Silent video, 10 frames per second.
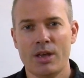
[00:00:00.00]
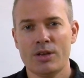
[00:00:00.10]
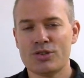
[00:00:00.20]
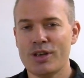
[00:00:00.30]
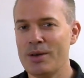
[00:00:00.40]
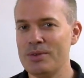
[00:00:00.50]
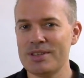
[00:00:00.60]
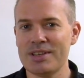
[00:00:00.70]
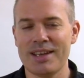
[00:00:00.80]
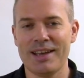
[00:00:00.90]
So how
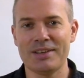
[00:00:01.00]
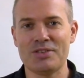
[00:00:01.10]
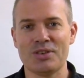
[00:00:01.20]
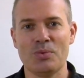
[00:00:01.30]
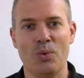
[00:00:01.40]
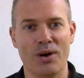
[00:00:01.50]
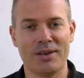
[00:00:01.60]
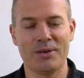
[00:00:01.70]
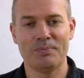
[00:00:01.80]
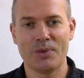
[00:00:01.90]
does this actually
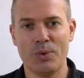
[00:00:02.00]
work?